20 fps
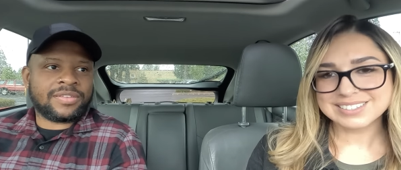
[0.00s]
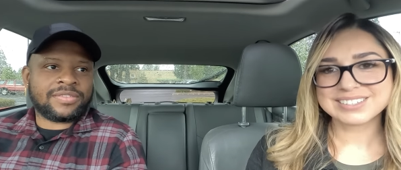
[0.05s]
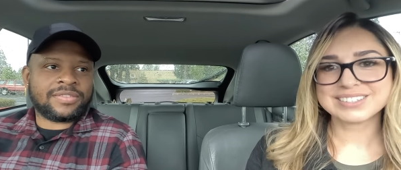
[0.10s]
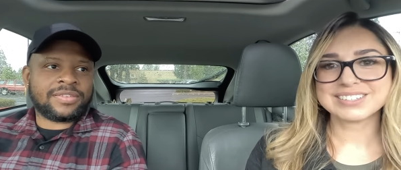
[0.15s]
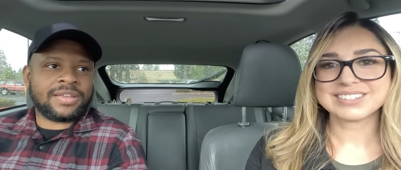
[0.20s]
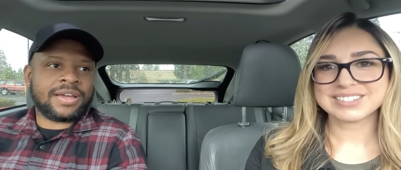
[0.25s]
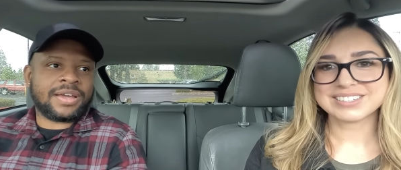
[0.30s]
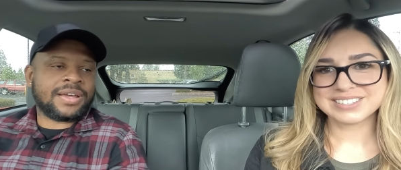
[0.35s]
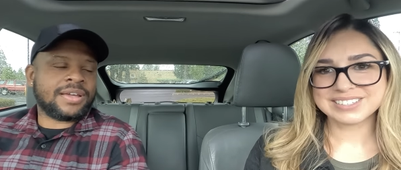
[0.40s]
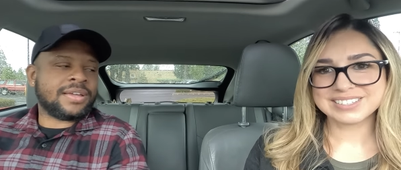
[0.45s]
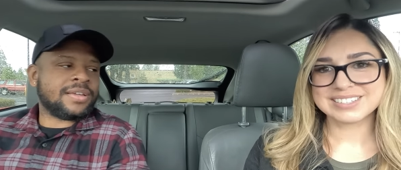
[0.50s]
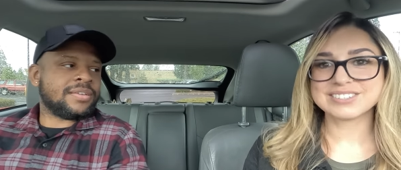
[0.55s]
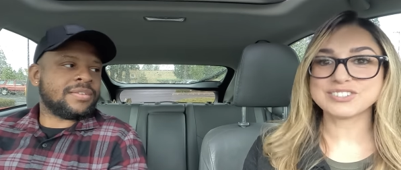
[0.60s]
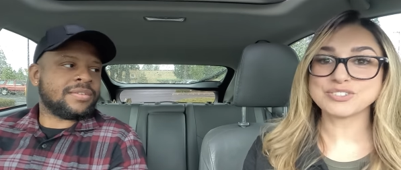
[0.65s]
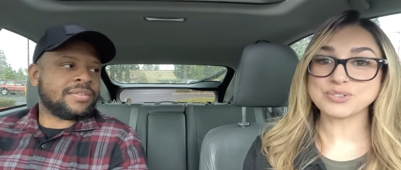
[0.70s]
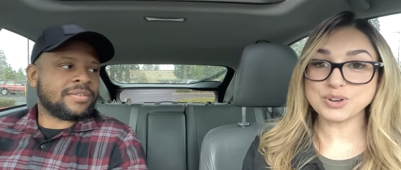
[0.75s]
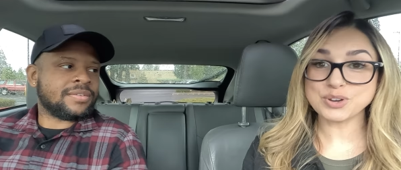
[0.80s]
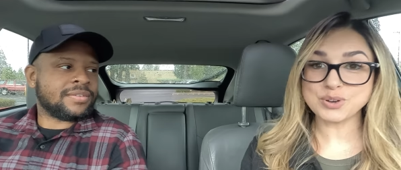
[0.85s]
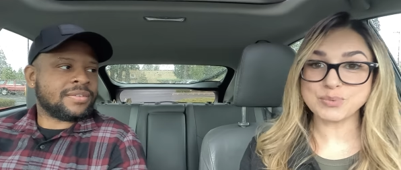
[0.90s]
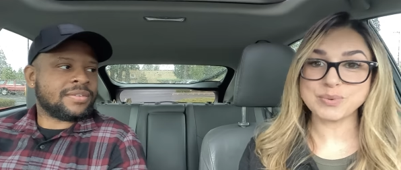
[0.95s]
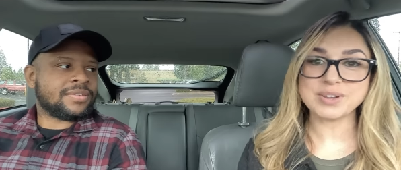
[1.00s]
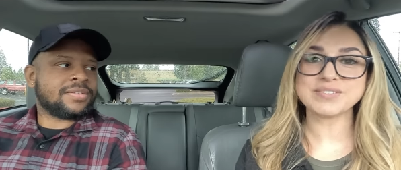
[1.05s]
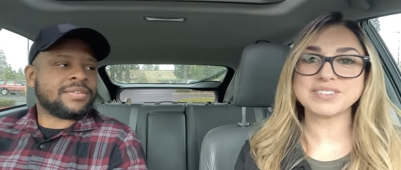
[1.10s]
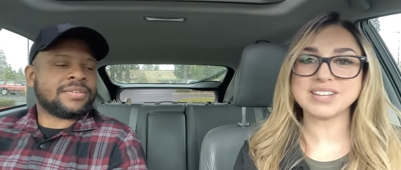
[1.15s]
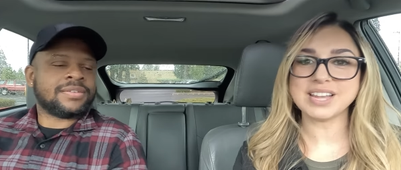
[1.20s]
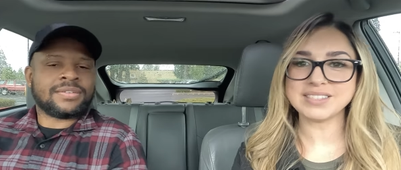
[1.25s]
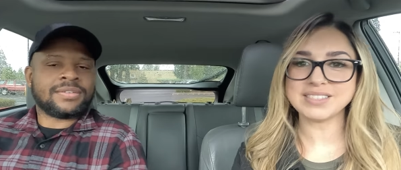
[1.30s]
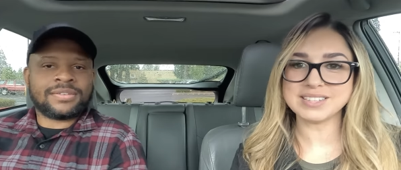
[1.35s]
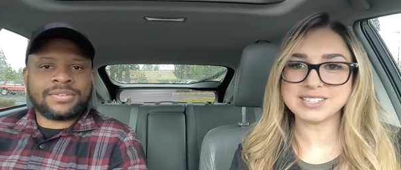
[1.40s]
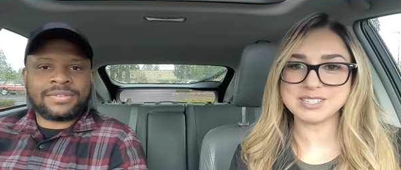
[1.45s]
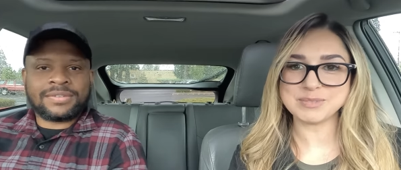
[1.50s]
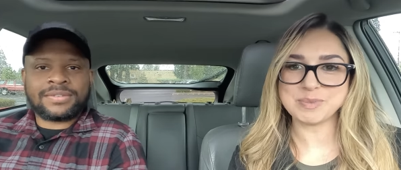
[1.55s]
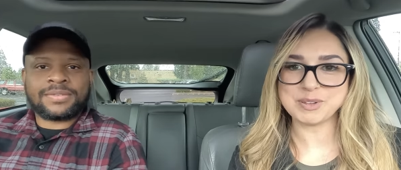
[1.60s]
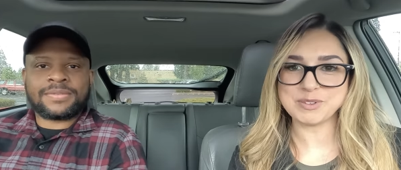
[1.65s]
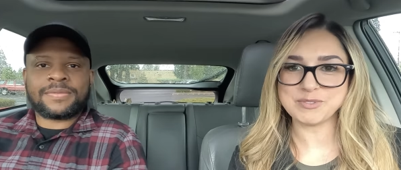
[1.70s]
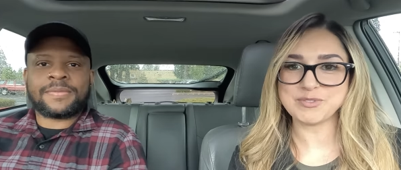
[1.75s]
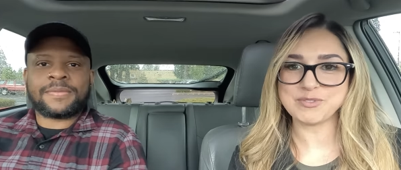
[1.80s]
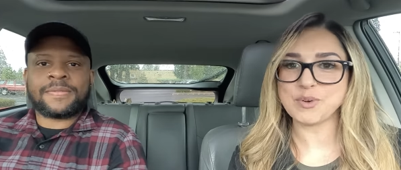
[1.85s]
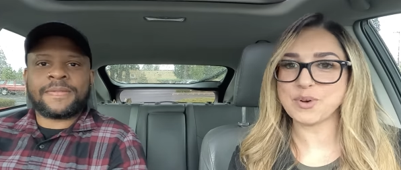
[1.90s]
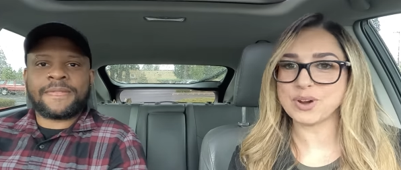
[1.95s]
Speaker 1: as a tie. True. We've done this
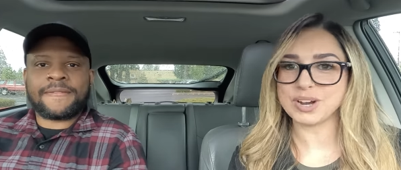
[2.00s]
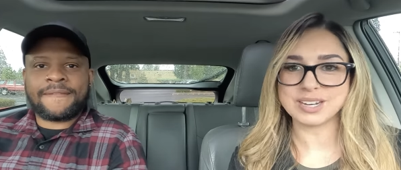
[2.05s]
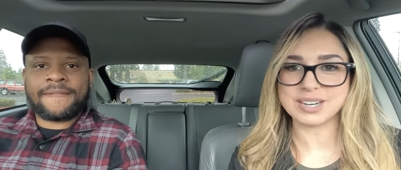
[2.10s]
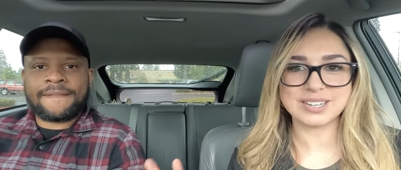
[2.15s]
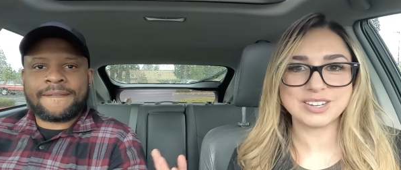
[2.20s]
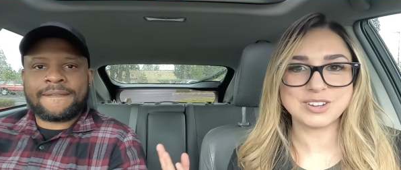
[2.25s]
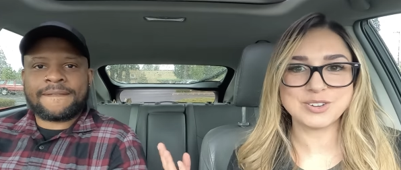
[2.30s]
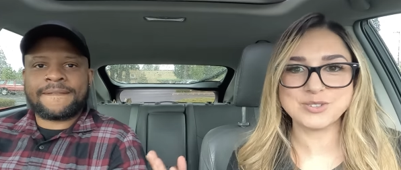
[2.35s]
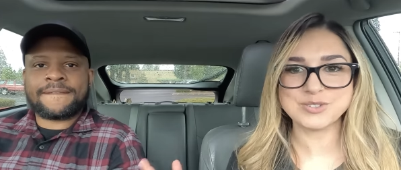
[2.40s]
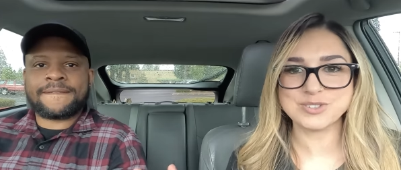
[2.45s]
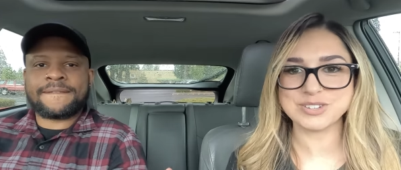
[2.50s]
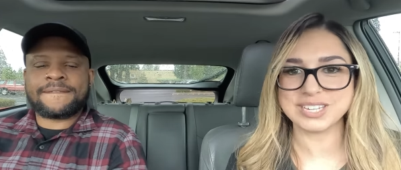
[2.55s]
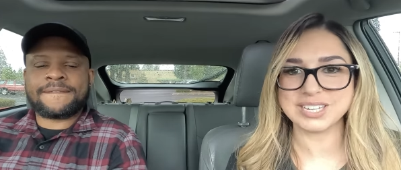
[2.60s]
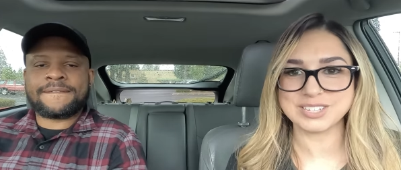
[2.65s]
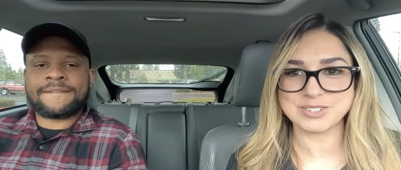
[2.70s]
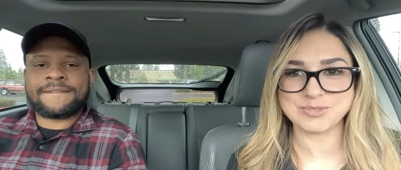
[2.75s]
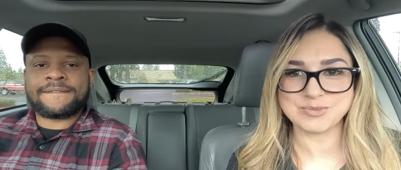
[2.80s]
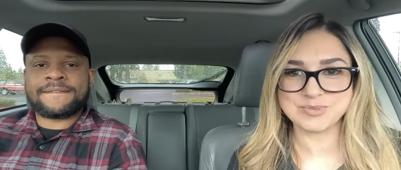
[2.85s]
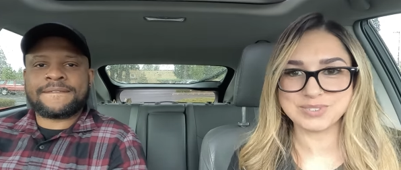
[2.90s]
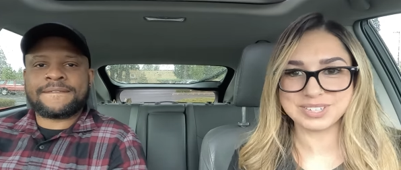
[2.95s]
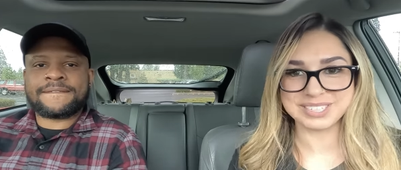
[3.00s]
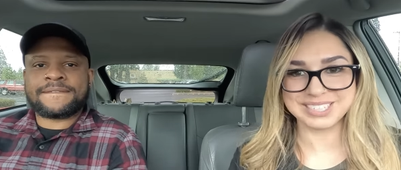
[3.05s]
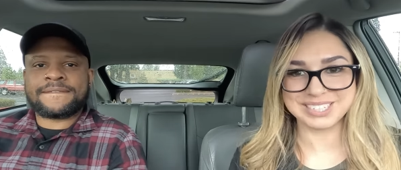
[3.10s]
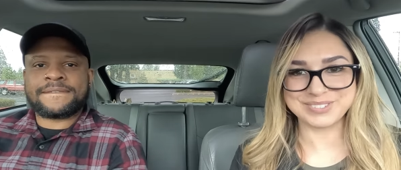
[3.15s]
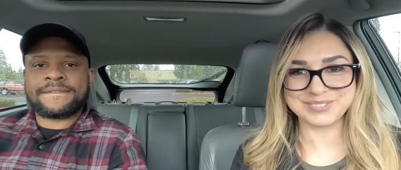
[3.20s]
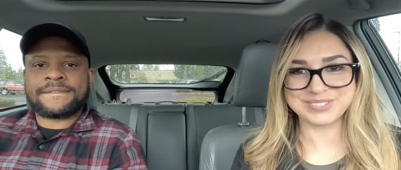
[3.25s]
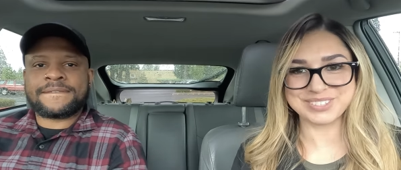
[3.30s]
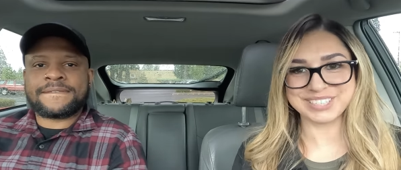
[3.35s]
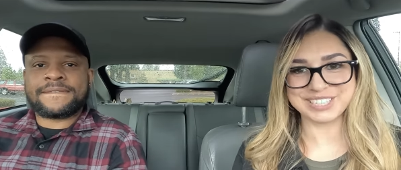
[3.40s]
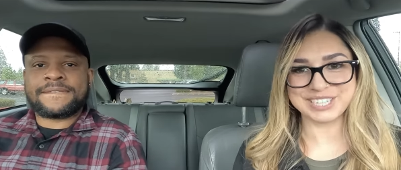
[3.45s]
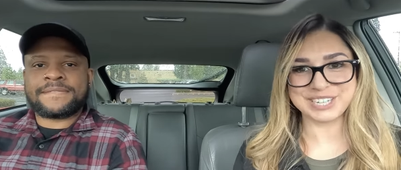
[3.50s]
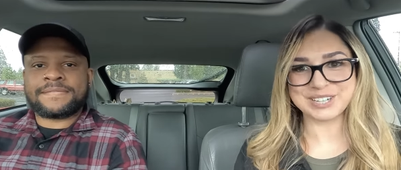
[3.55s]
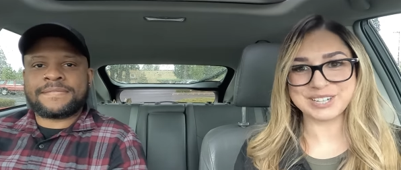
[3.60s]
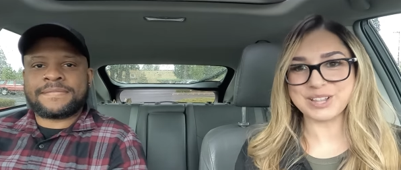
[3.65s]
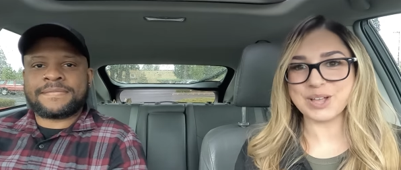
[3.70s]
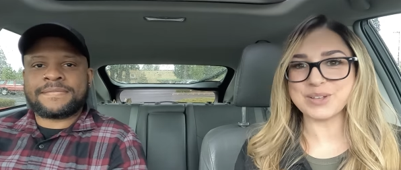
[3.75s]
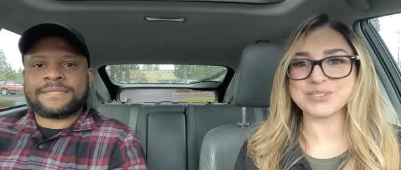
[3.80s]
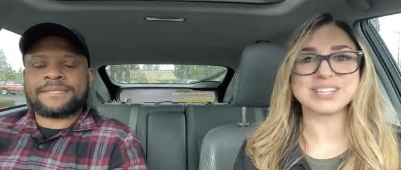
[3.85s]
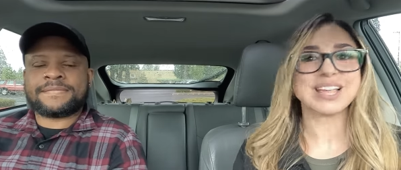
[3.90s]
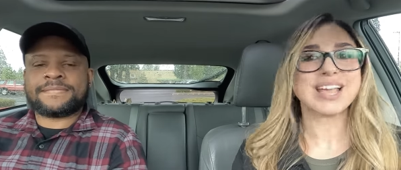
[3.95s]
before, and usually it's really, really
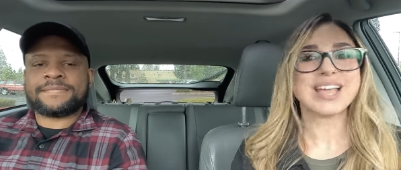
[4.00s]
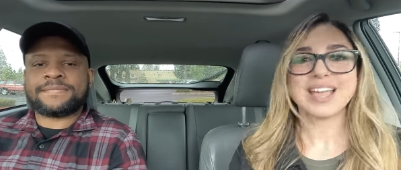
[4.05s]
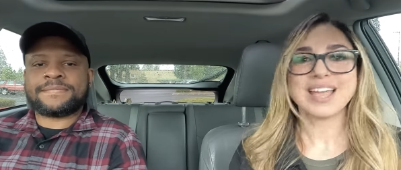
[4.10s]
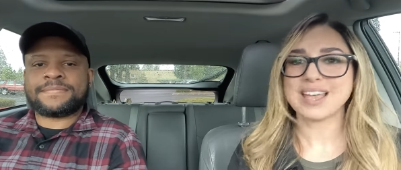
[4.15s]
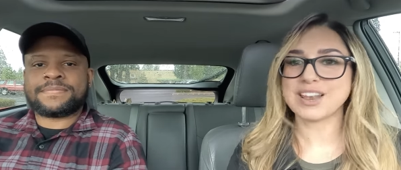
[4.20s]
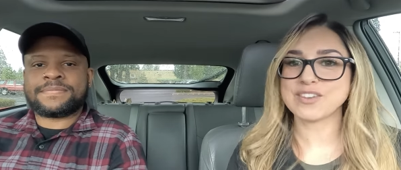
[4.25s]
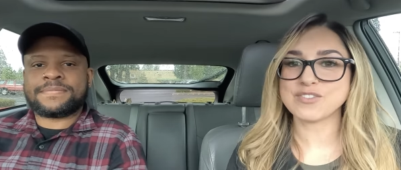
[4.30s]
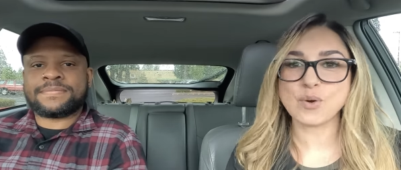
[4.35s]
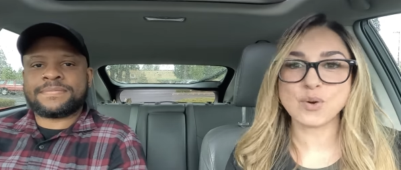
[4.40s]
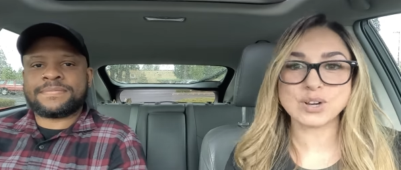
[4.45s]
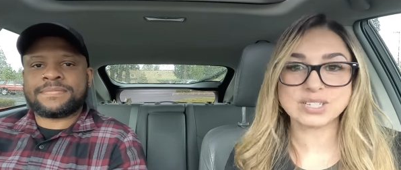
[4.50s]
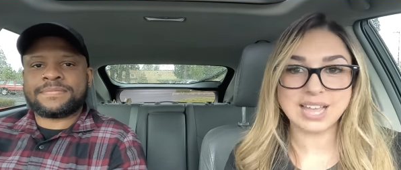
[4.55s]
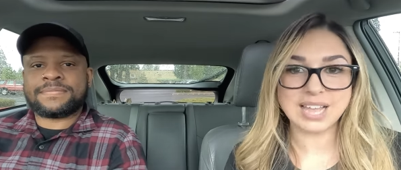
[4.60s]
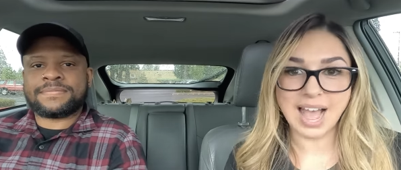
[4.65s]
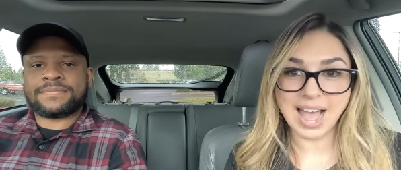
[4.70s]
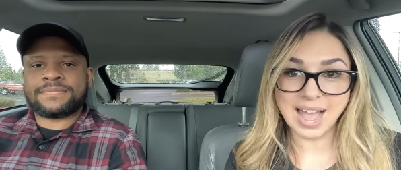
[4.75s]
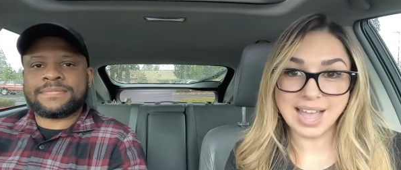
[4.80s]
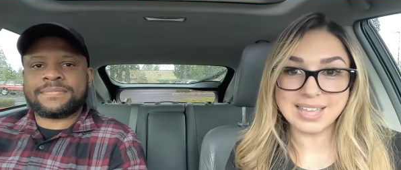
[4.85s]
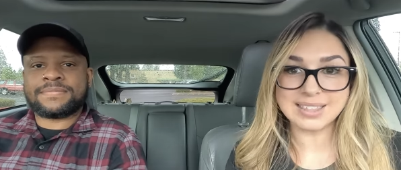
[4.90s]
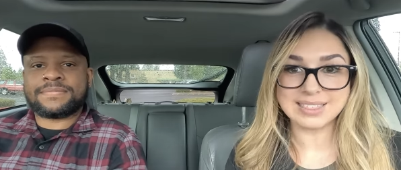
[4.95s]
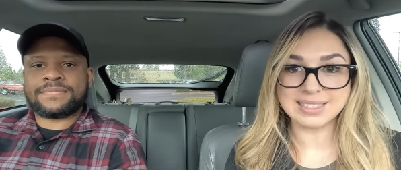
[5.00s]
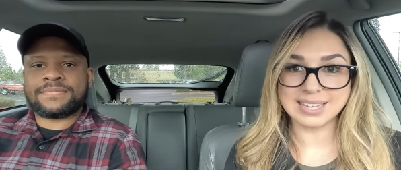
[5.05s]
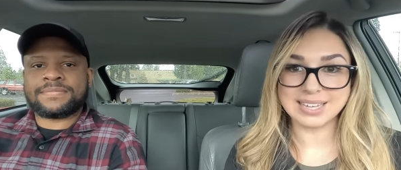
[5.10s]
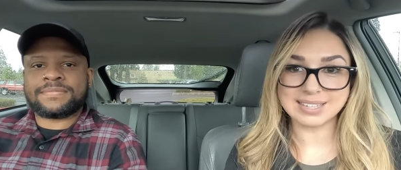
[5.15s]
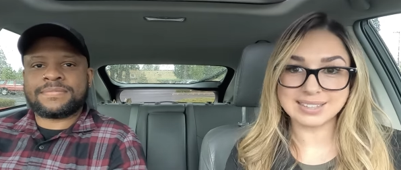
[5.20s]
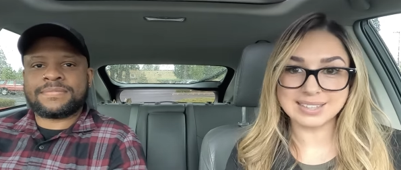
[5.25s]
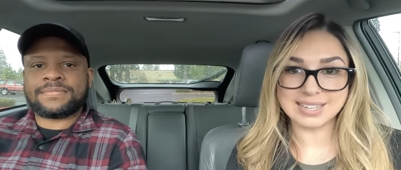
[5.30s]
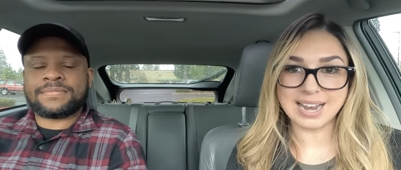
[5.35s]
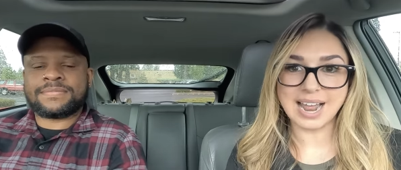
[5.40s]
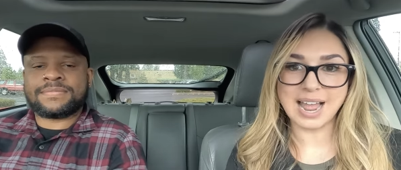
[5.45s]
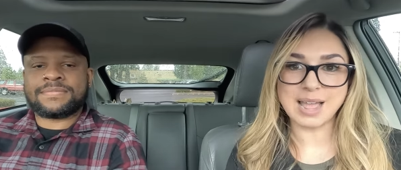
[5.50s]
close. And of course, I think that